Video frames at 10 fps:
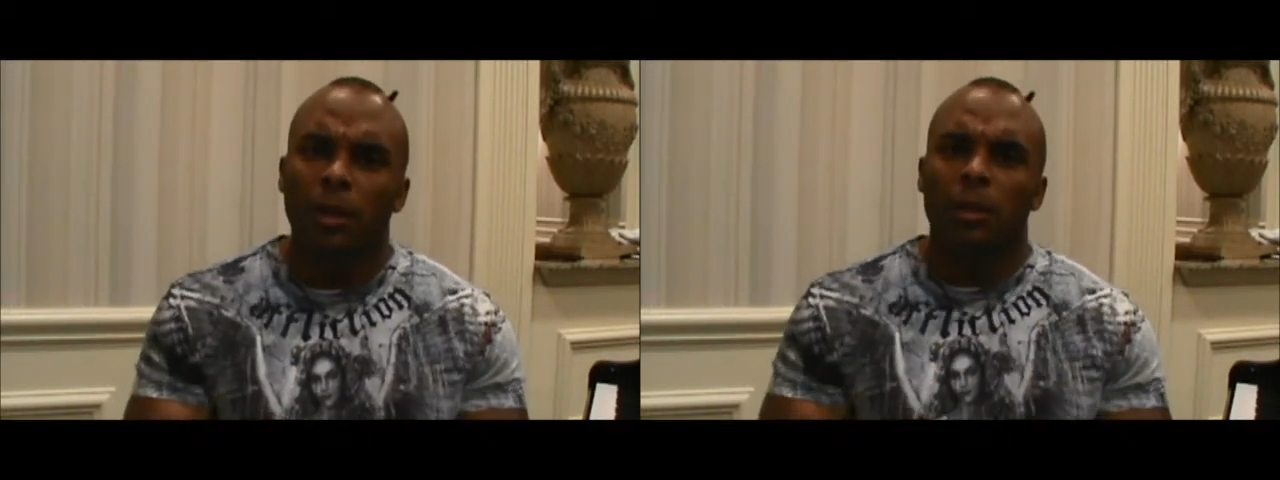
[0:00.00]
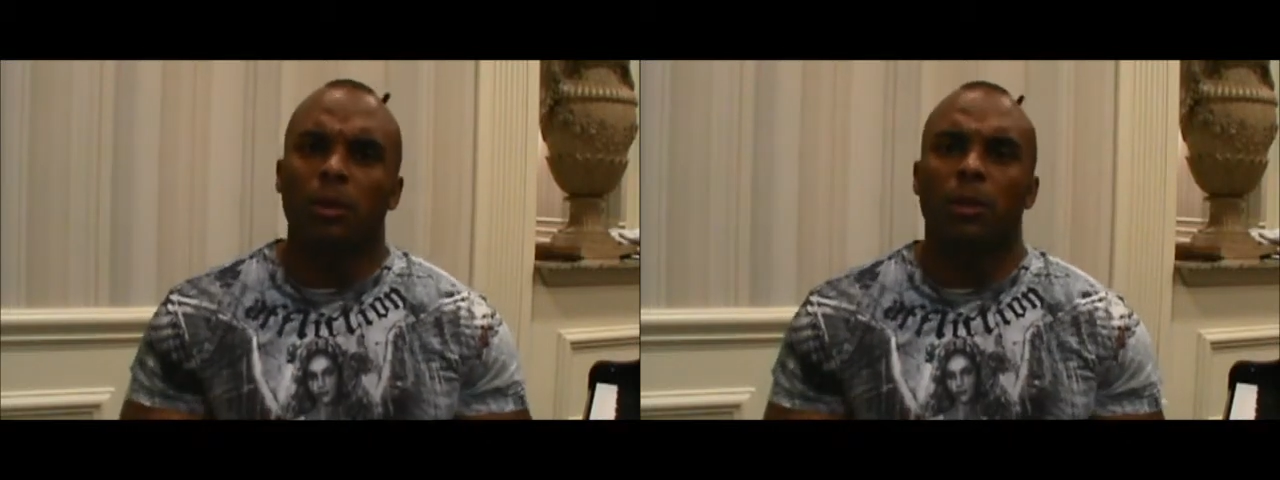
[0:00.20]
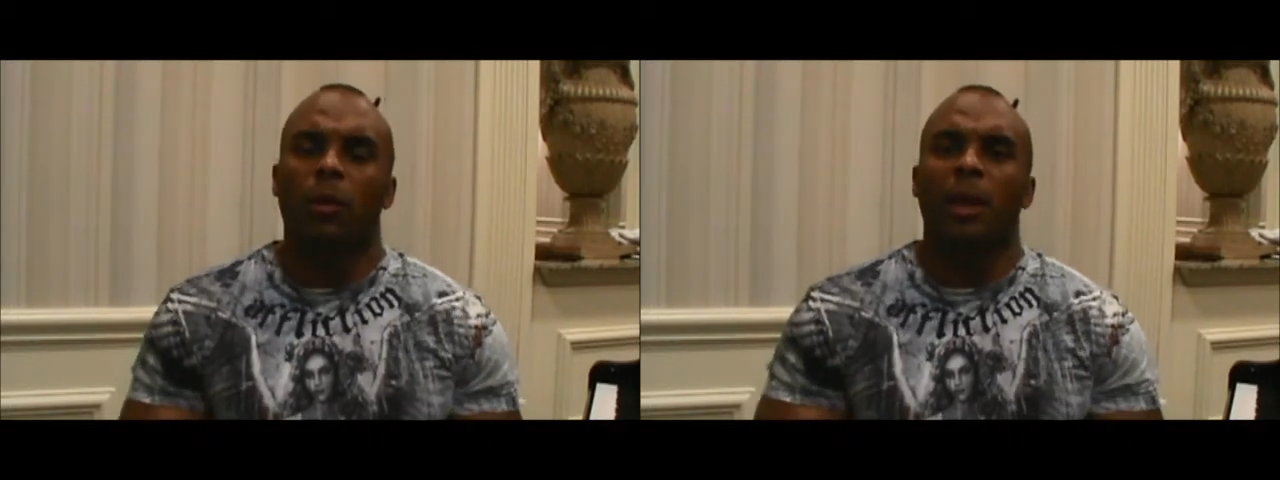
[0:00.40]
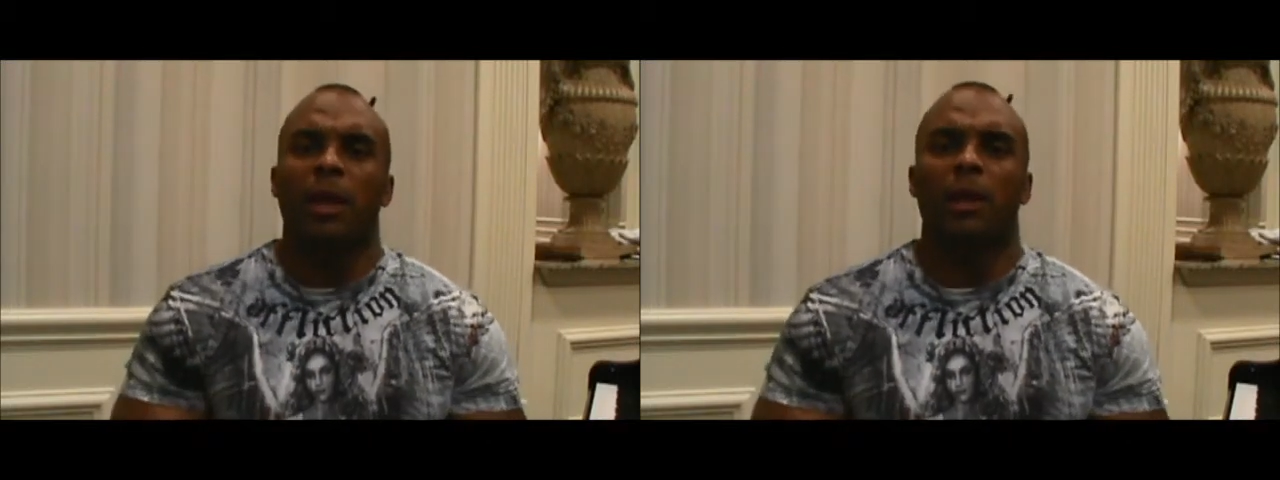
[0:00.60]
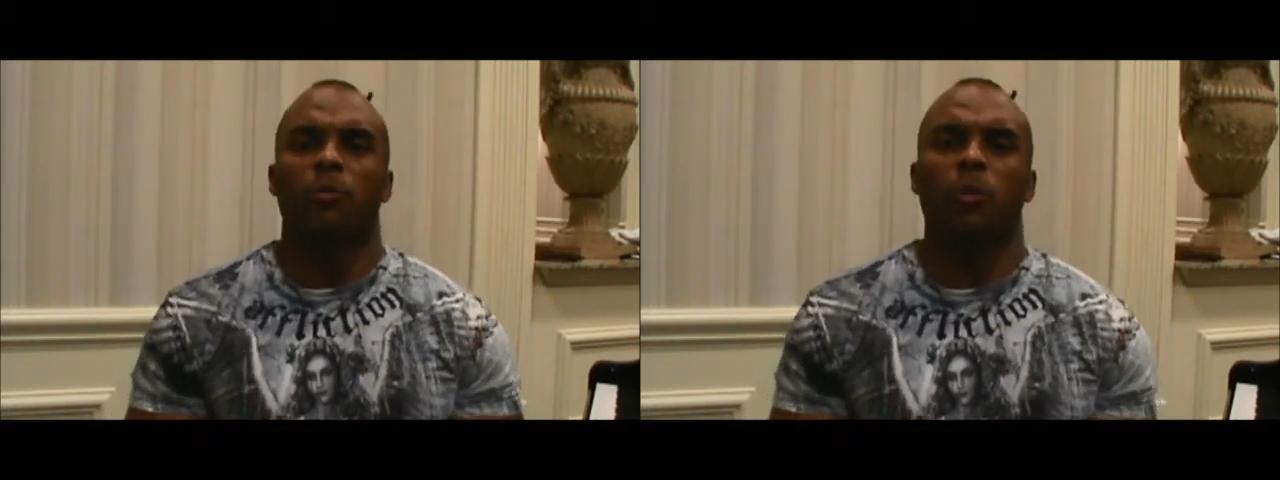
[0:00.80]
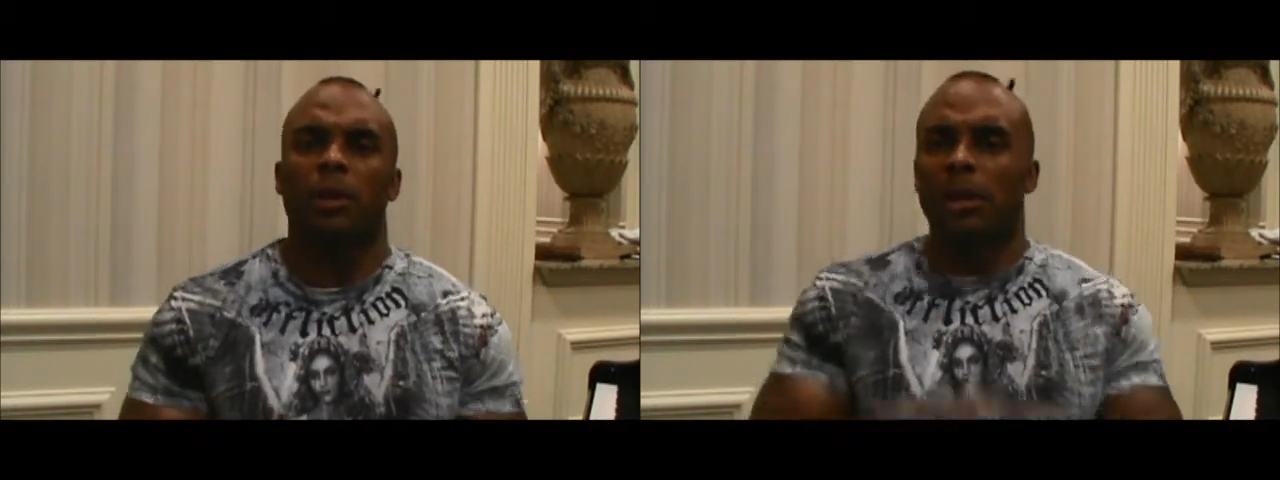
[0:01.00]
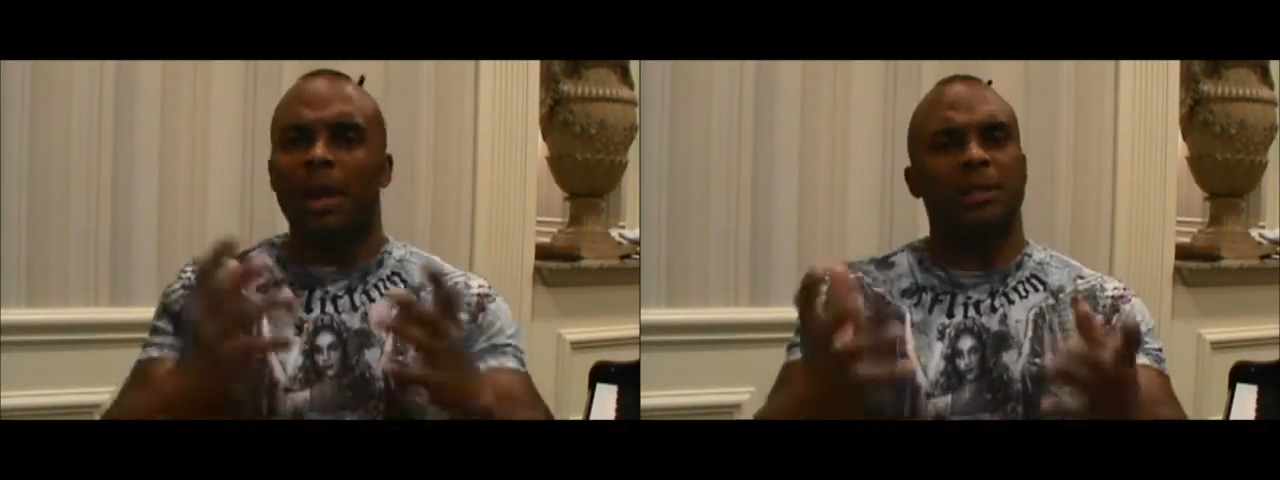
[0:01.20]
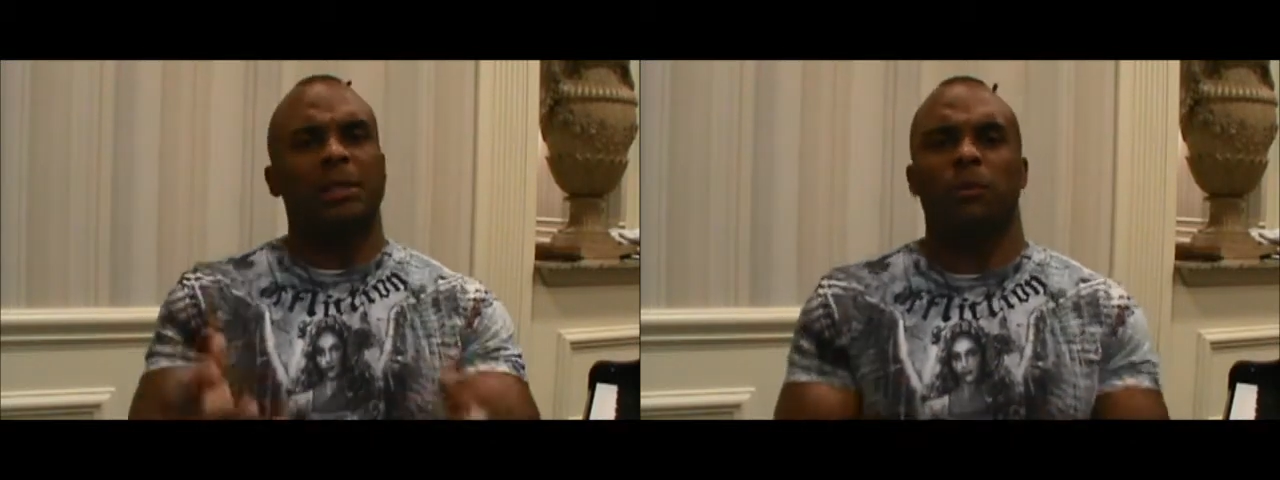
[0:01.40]
and one of the
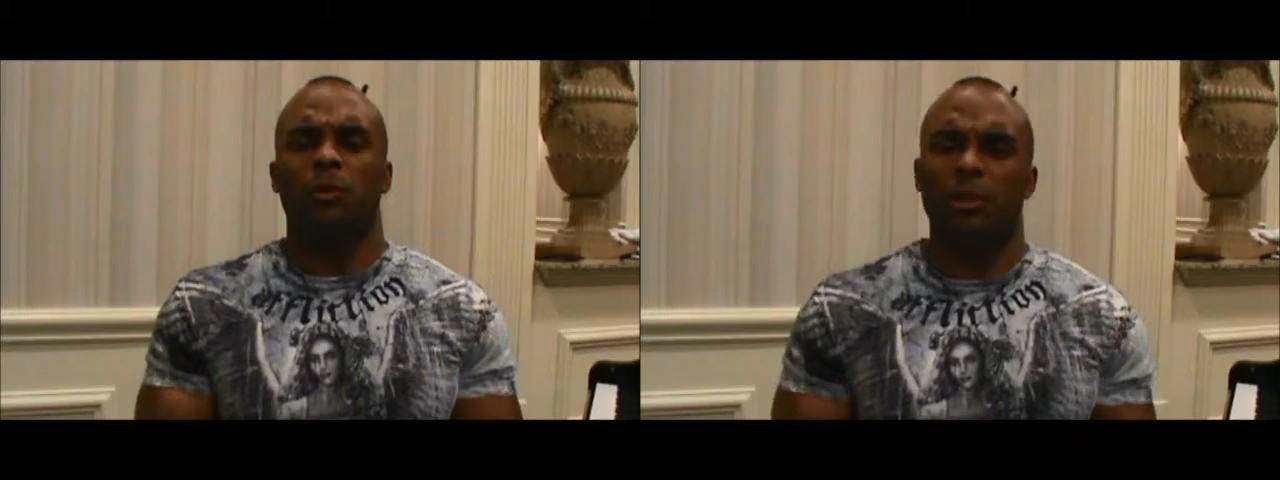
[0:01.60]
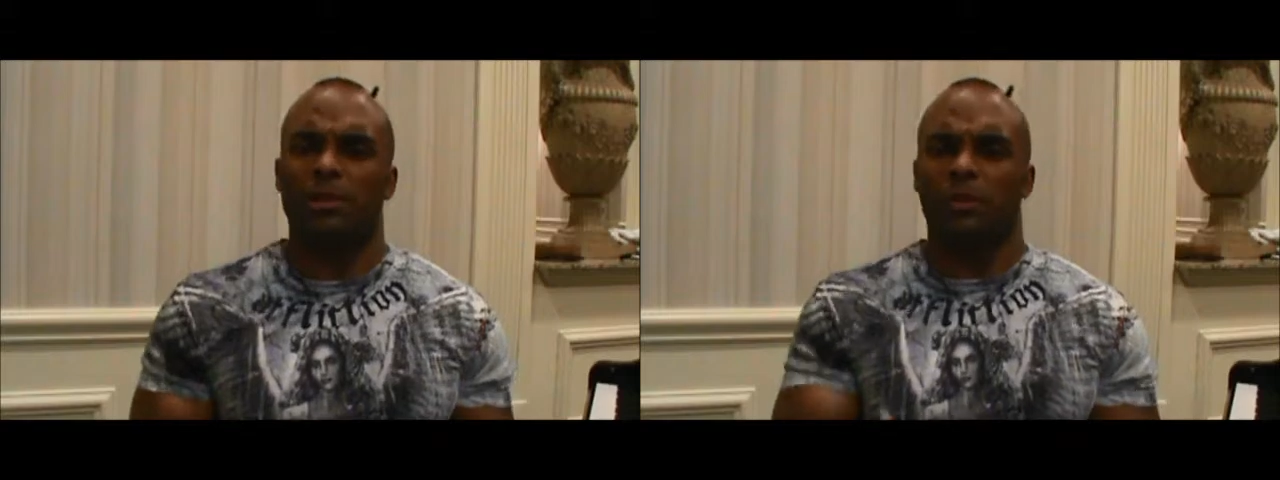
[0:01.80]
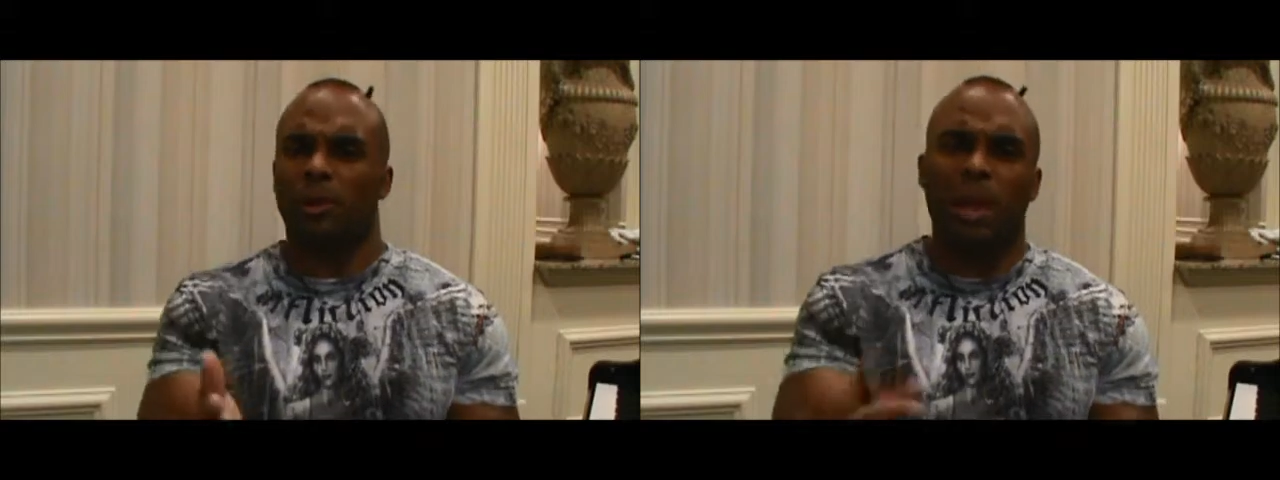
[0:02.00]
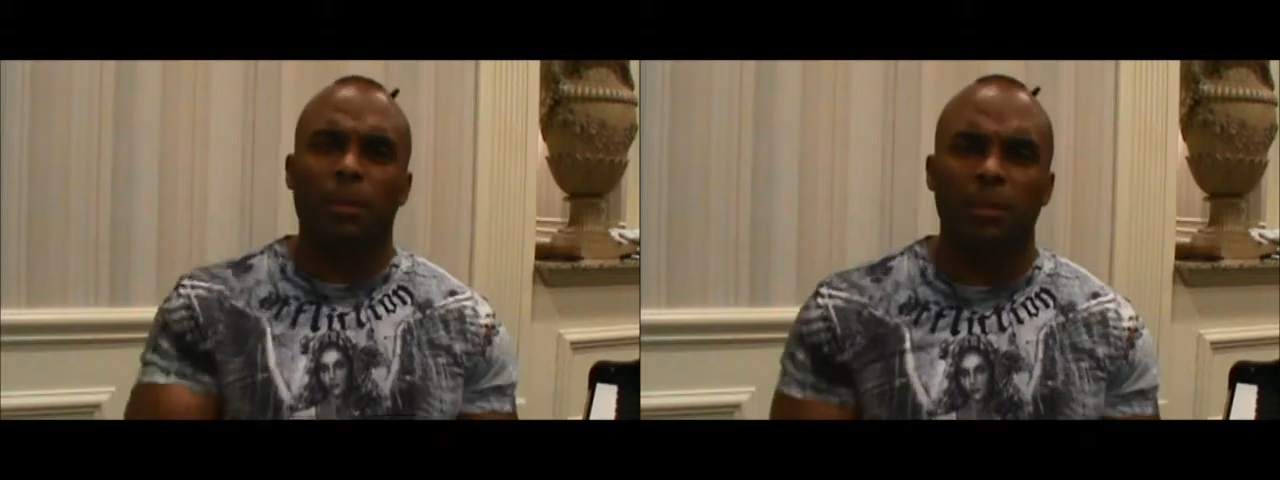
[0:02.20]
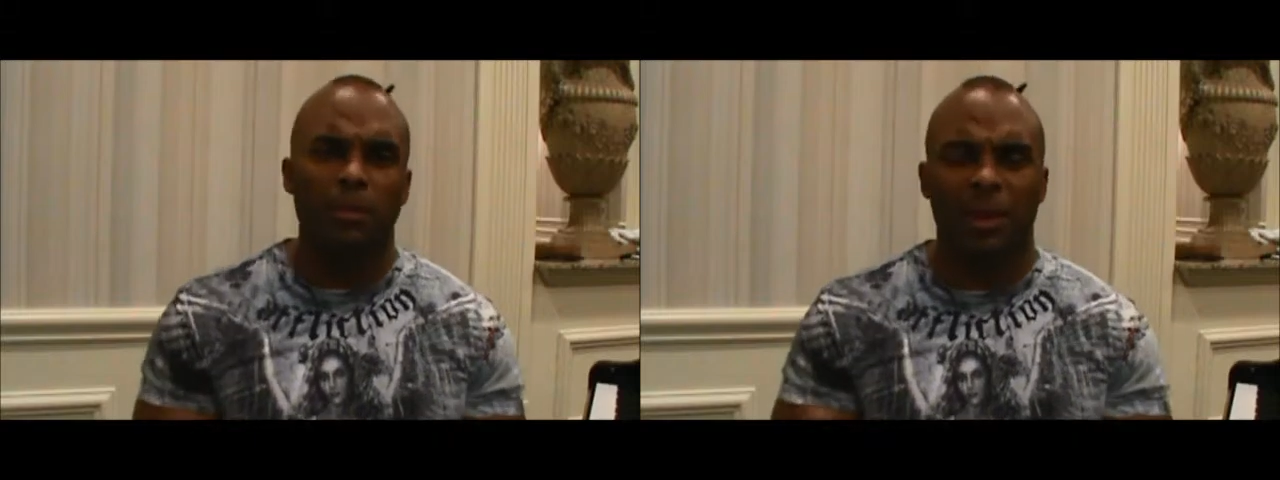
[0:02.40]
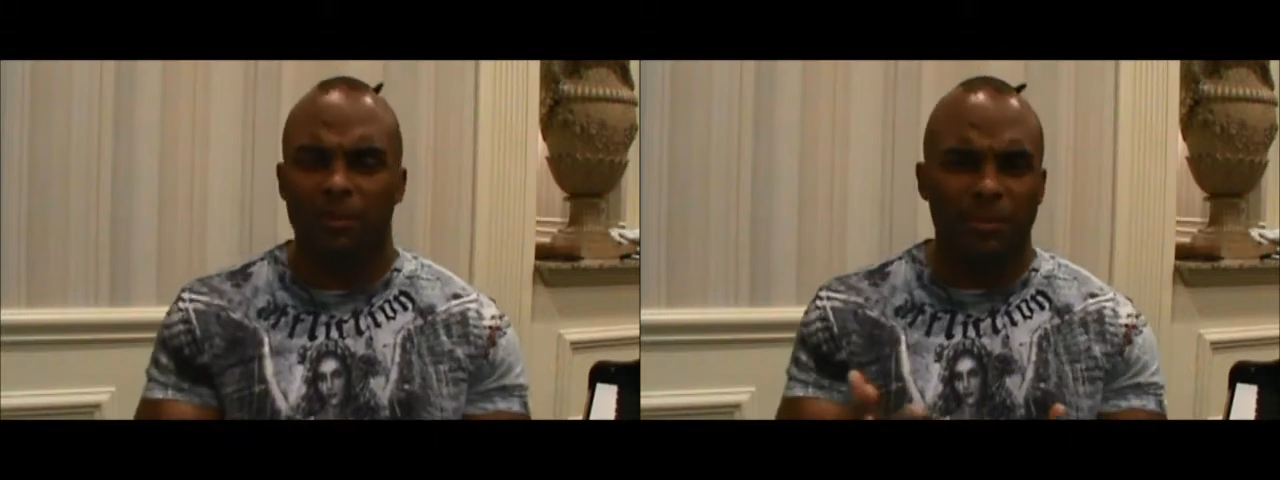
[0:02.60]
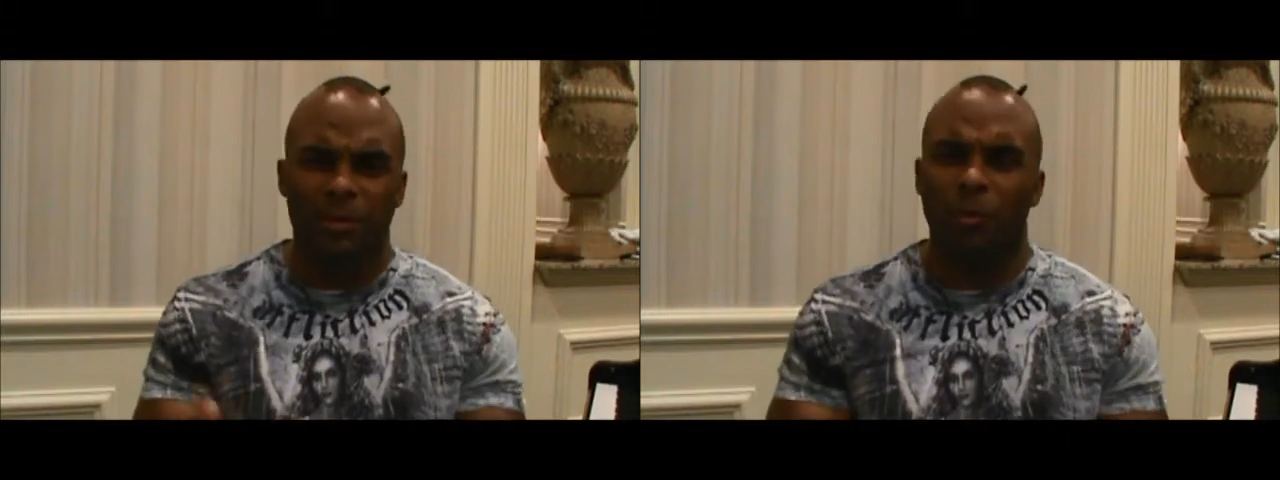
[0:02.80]
guys said, he just sort of complimented me,